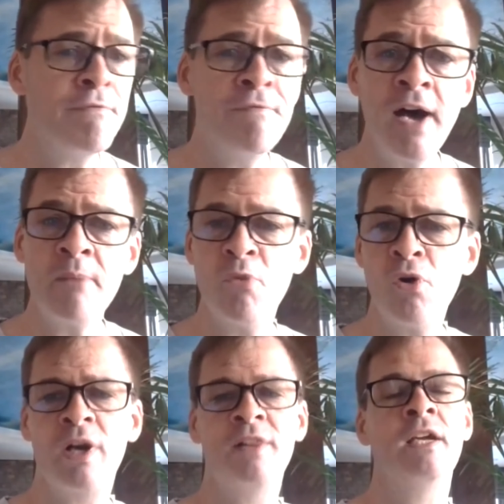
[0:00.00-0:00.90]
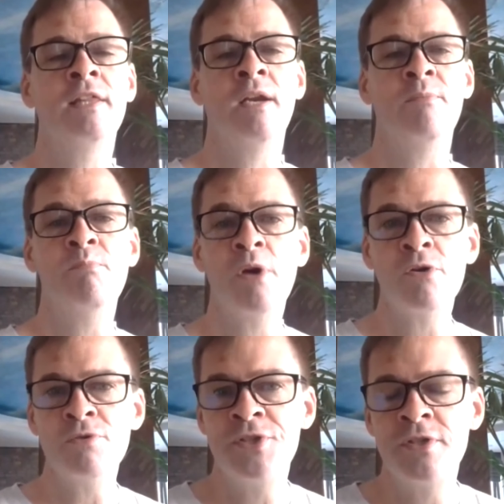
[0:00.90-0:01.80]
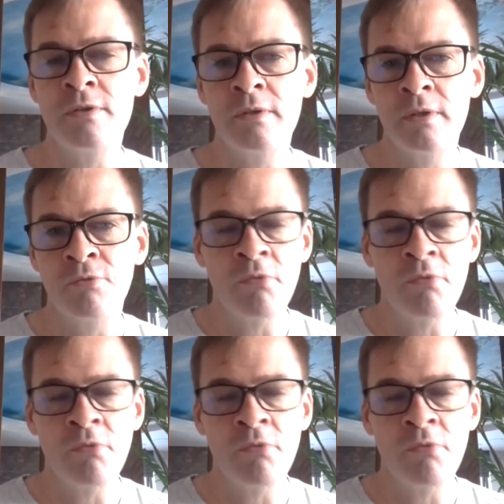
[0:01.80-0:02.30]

far more, I think, than most